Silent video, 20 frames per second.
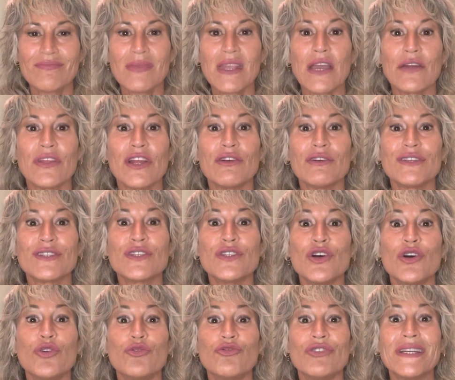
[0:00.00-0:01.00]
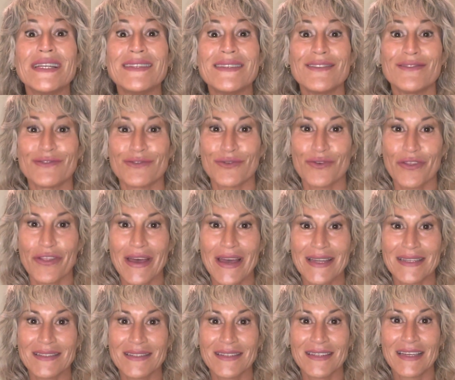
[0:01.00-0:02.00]
There is no reason for
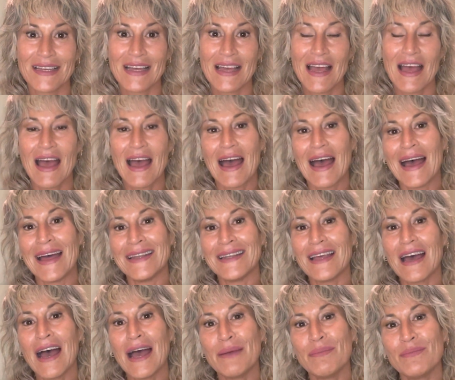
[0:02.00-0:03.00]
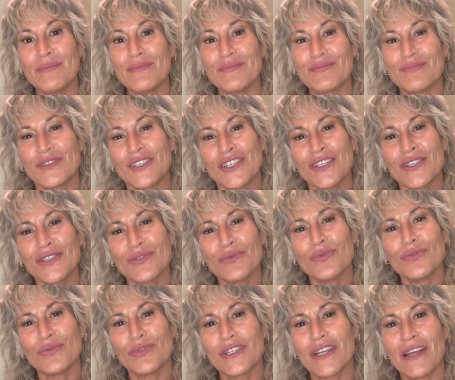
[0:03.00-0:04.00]
that. And I'm just
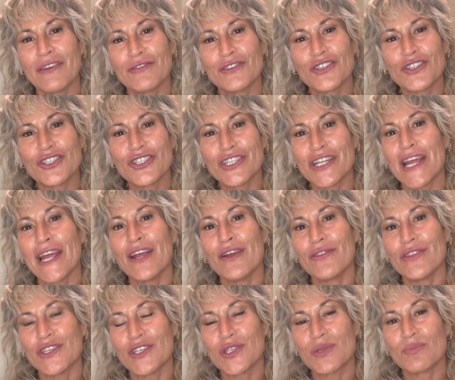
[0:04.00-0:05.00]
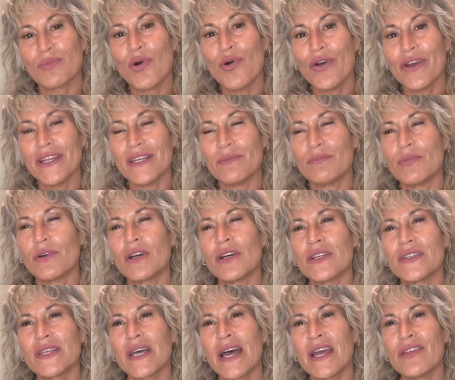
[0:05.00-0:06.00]
would love to share this point because
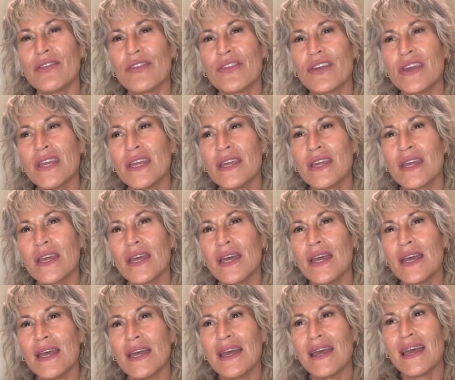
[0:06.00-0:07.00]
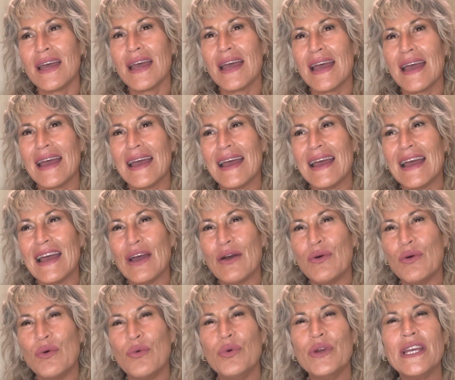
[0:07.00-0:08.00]
I think
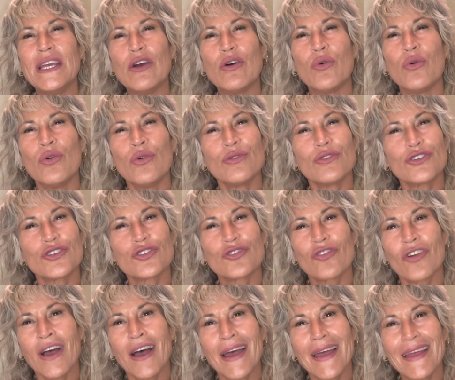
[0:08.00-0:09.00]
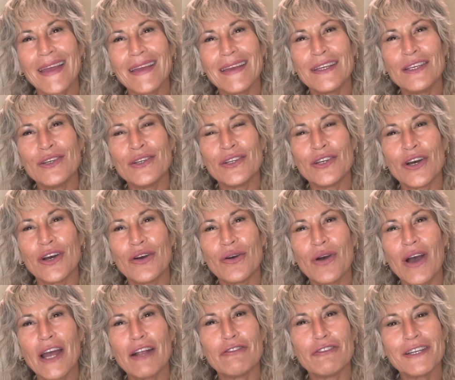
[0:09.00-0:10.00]
we all try,
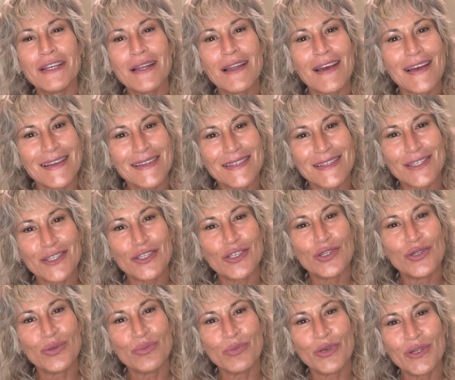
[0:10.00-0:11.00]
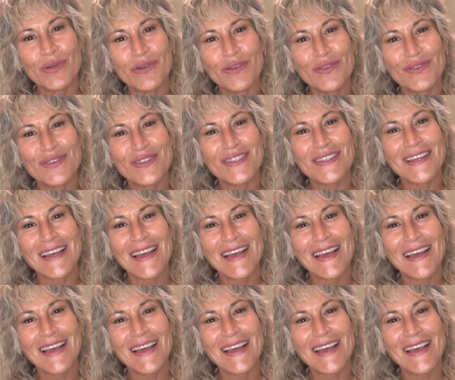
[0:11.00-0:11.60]
I realized humans